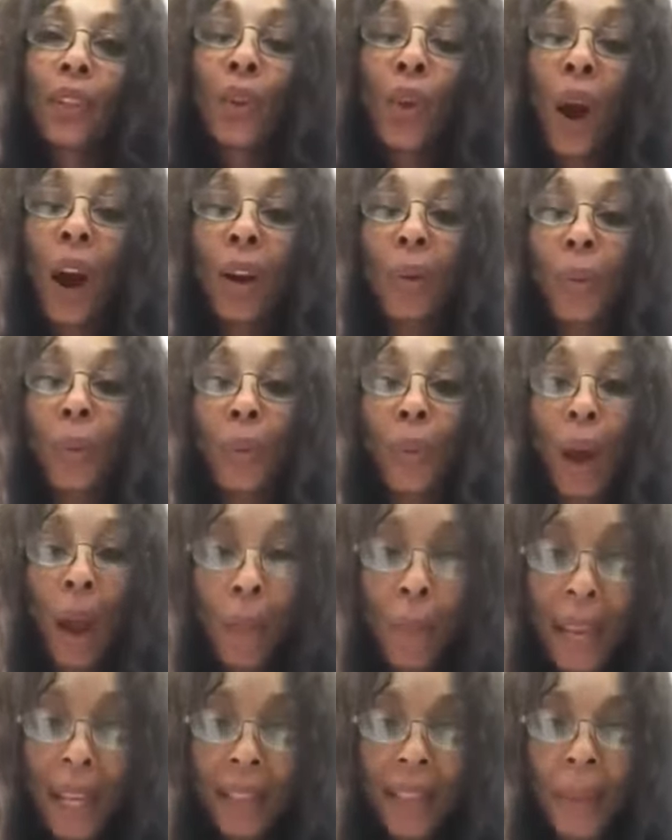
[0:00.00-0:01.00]
You are
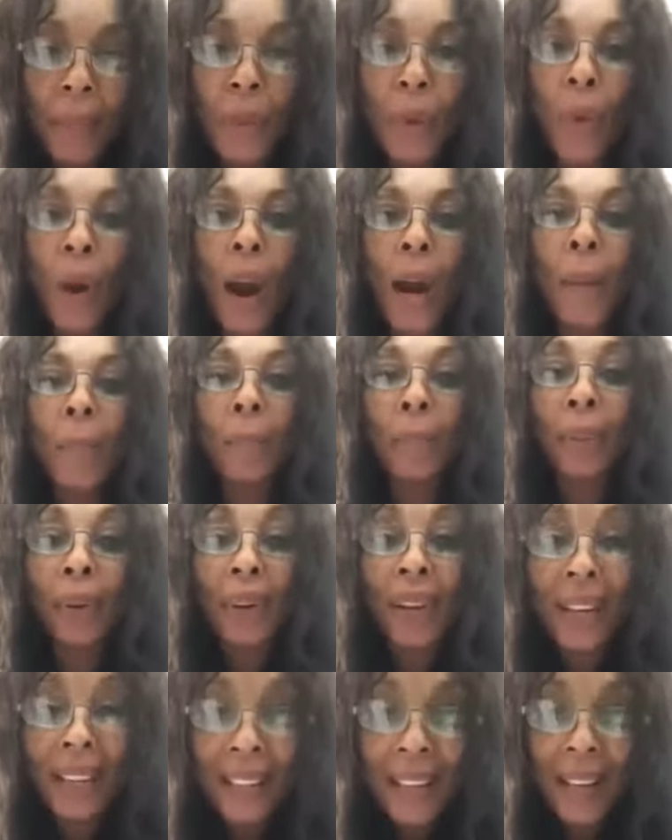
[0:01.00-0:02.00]
robbing them. You are
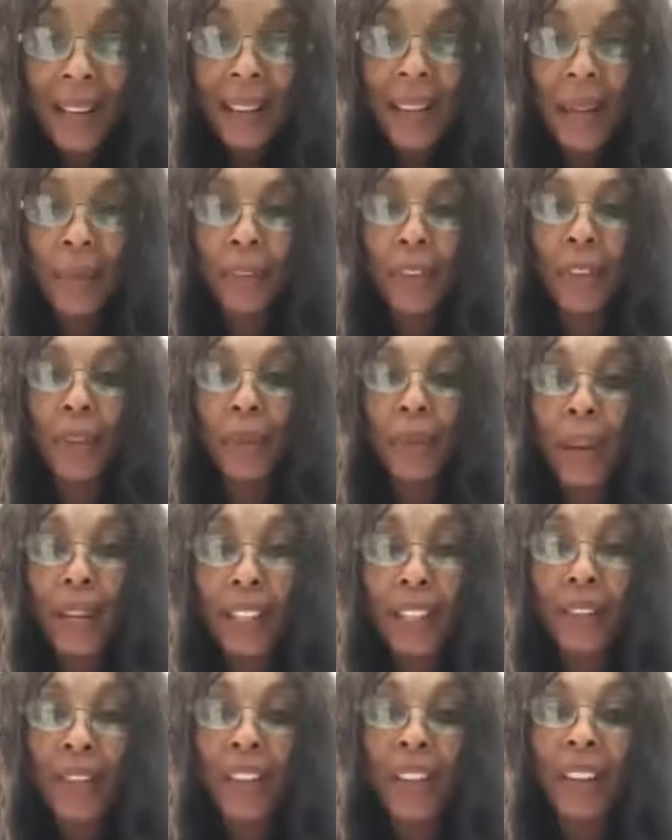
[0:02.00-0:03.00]
imprisoning them for the
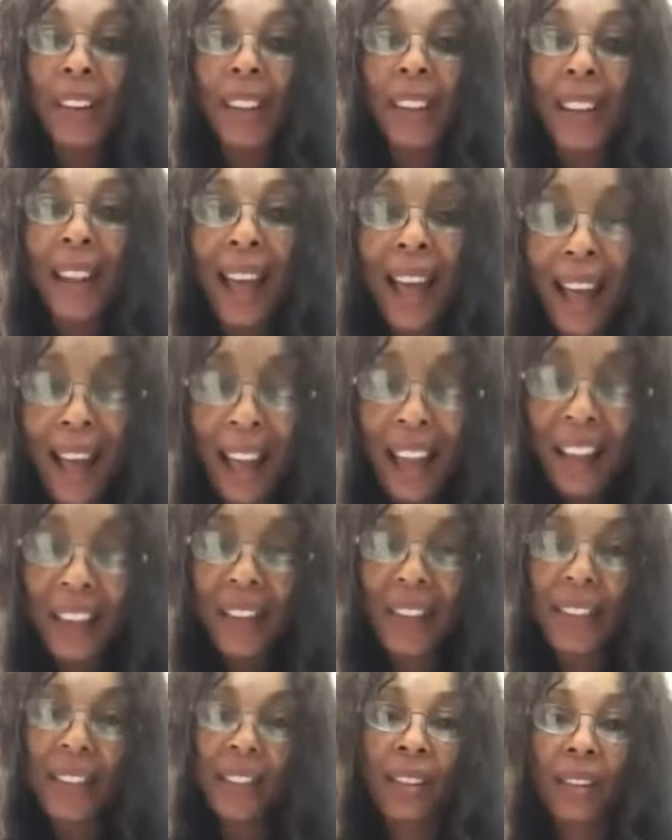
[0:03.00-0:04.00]
rest of their
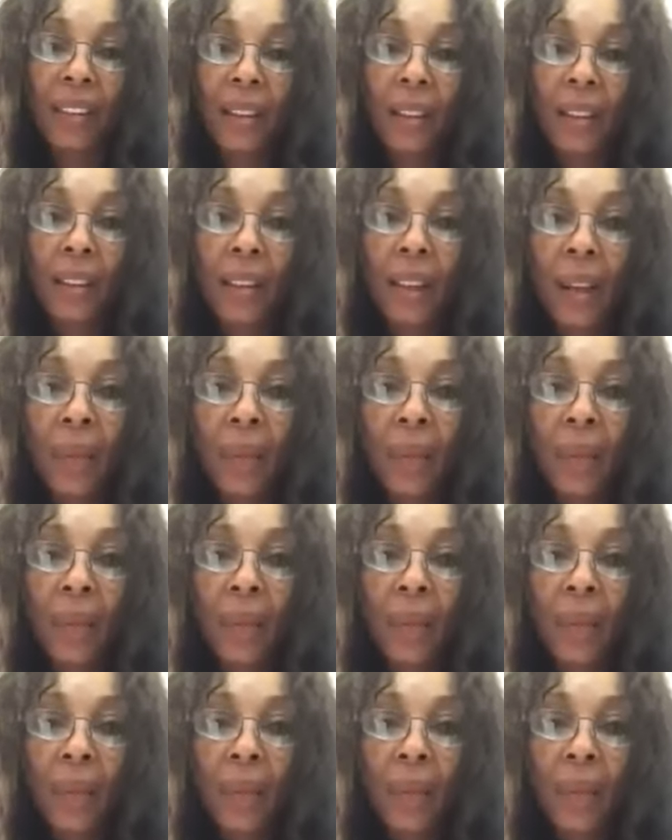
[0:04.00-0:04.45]
lives.